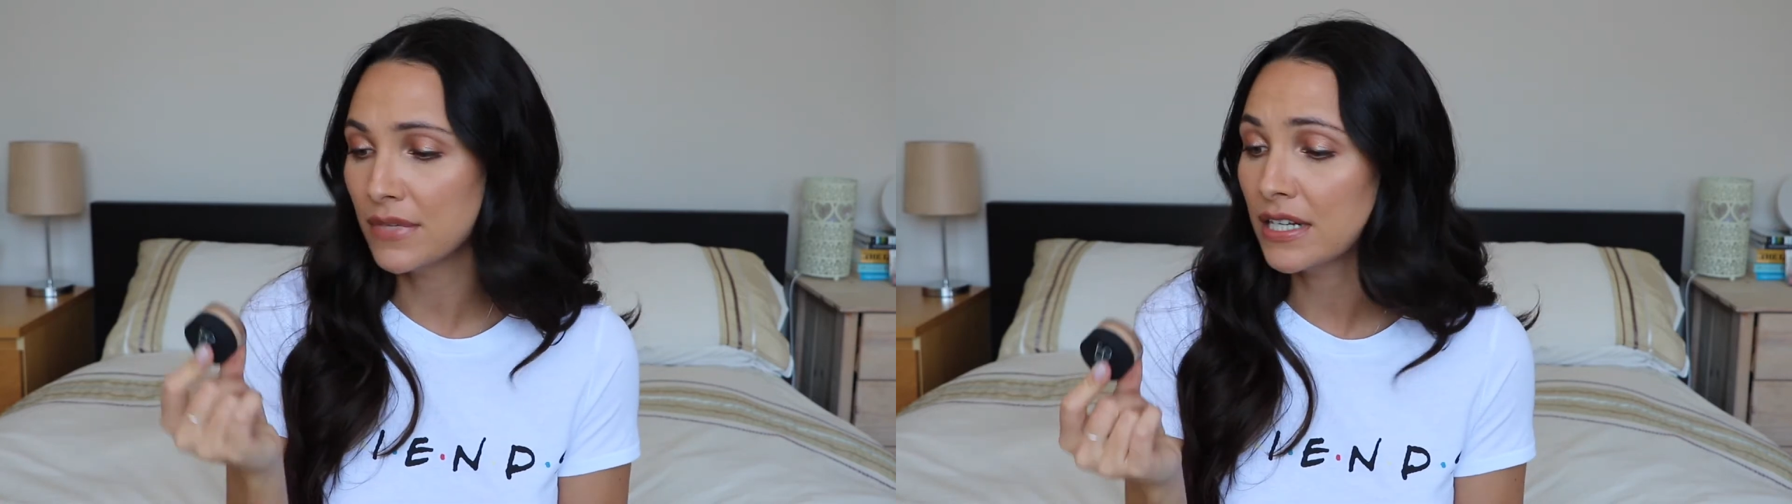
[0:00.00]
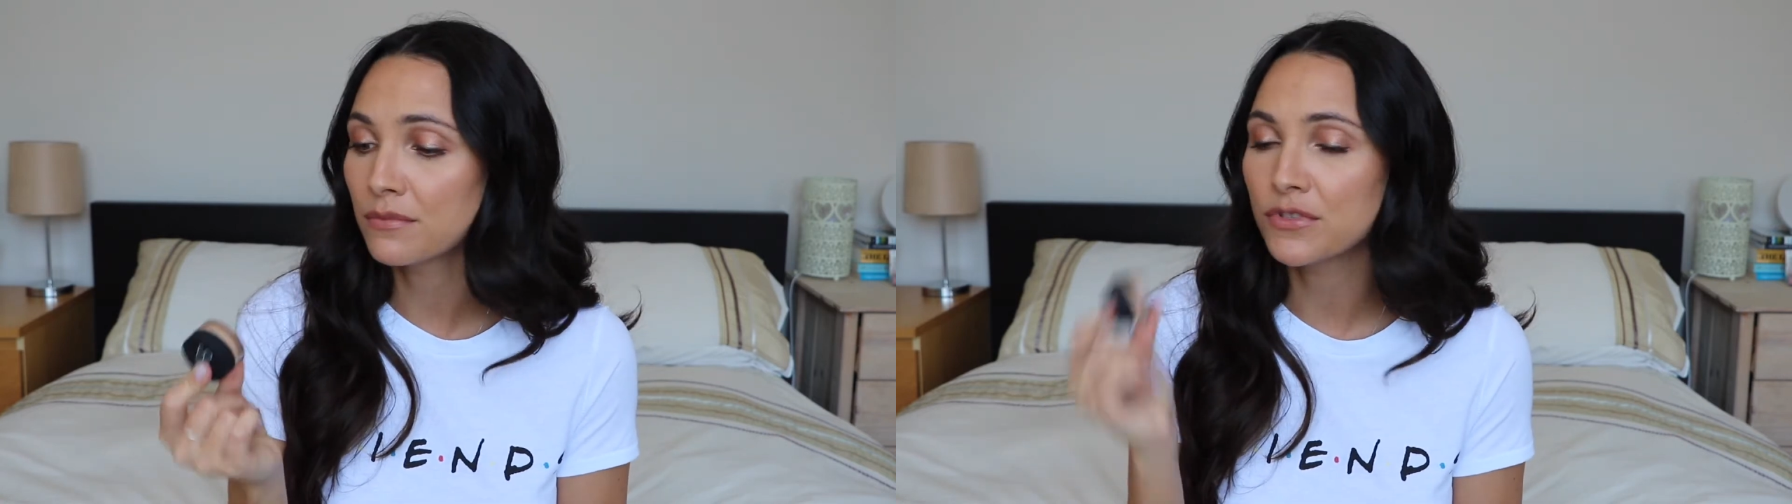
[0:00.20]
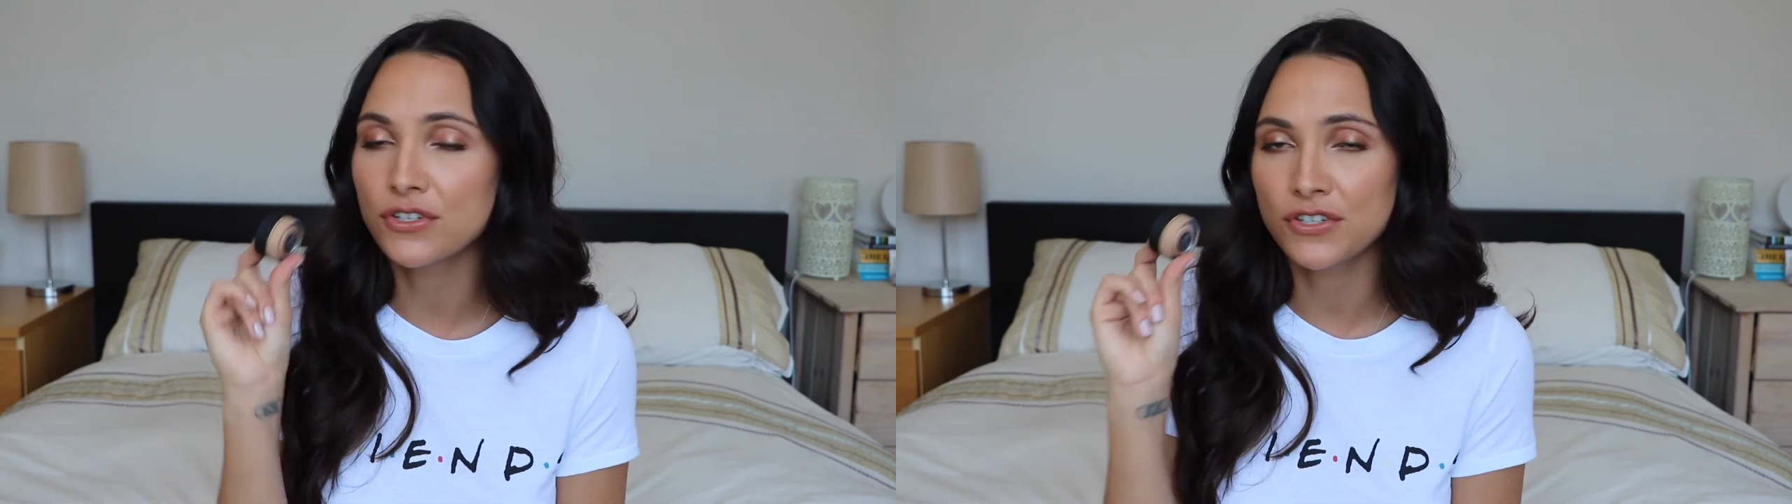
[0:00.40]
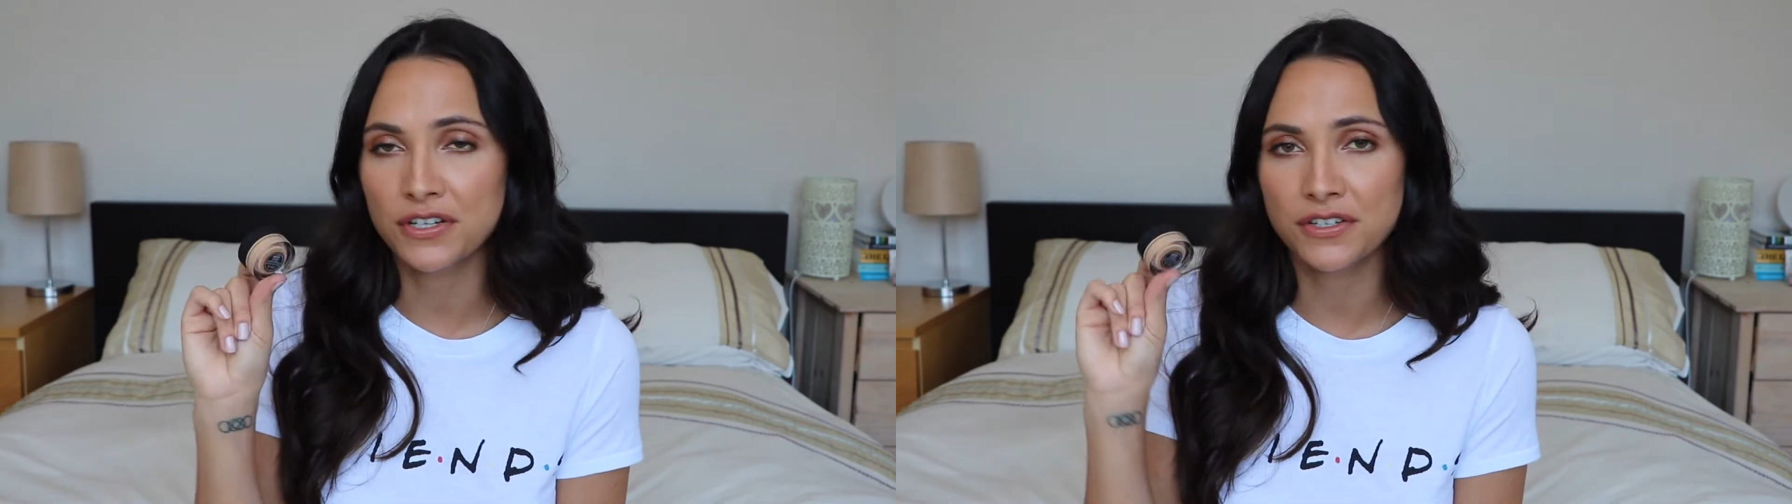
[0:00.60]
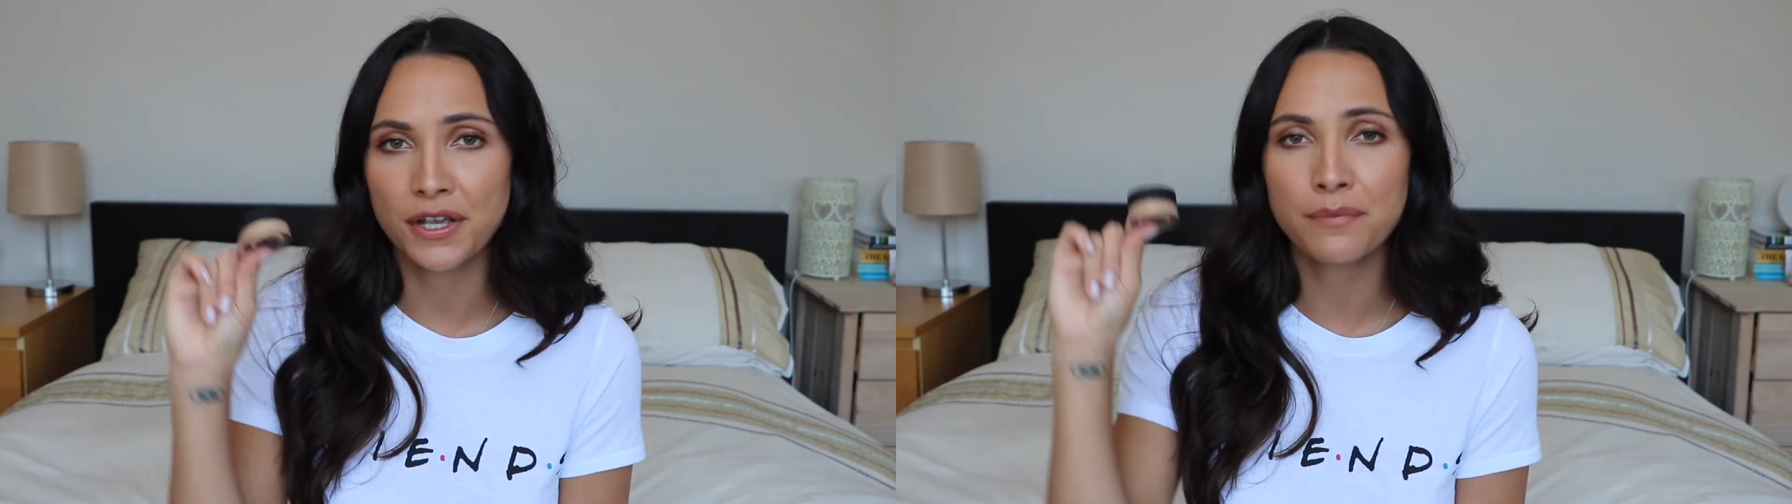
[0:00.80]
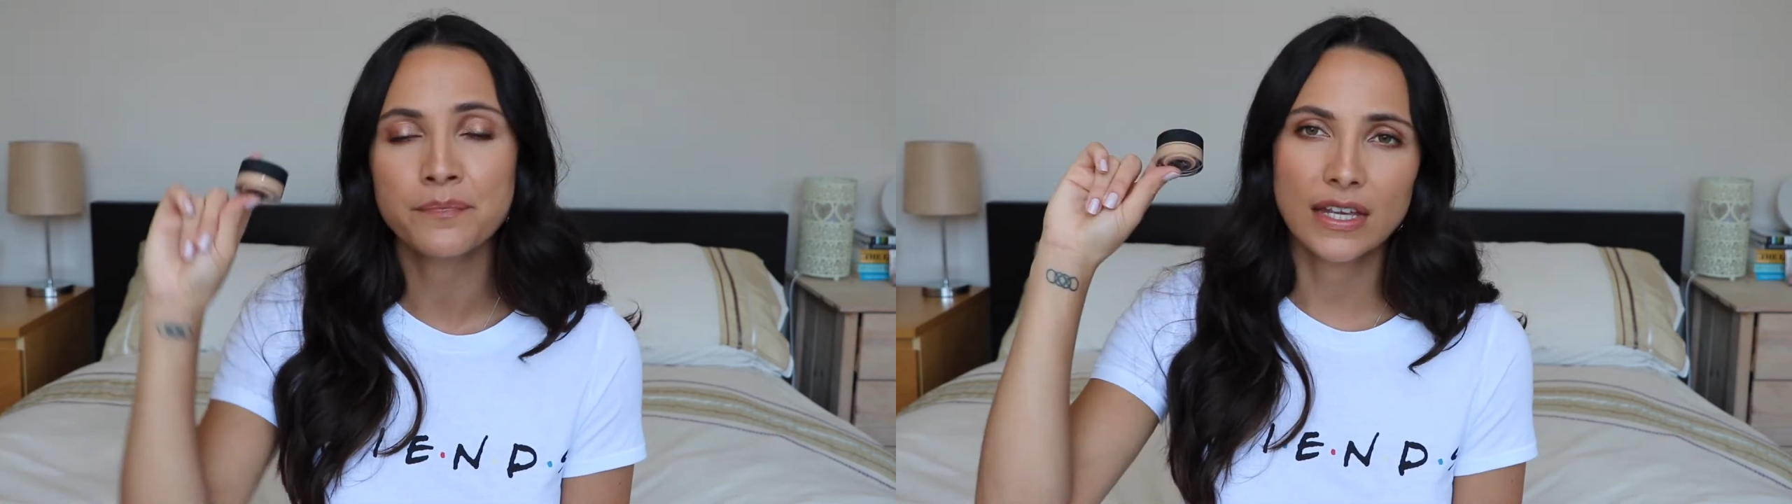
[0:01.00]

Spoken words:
Medium to Ginger.